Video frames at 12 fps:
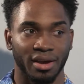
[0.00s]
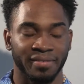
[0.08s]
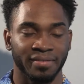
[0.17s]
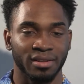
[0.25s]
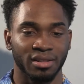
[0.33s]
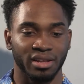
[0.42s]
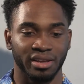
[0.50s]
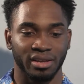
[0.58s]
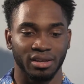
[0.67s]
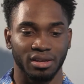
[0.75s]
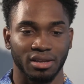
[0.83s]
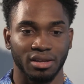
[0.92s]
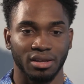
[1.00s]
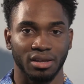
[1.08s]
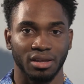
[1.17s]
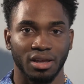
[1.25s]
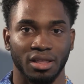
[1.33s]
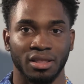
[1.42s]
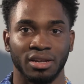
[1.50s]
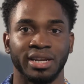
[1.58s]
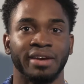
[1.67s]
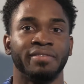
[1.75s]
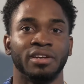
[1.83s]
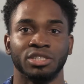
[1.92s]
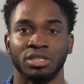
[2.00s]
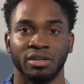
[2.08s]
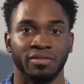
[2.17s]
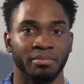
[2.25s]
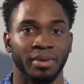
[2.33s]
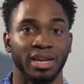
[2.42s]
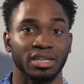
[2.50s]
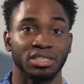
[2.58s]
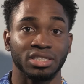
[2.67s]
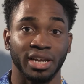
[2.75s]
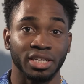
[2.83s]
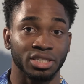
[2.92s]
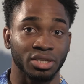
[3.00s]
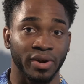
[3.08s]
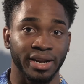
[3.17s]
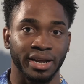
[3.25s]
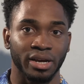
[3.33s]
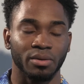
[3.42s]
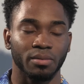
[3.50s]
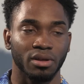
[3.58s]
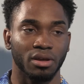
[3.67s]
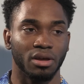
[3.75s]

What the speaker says: I feel like the definition of a man is changing right now.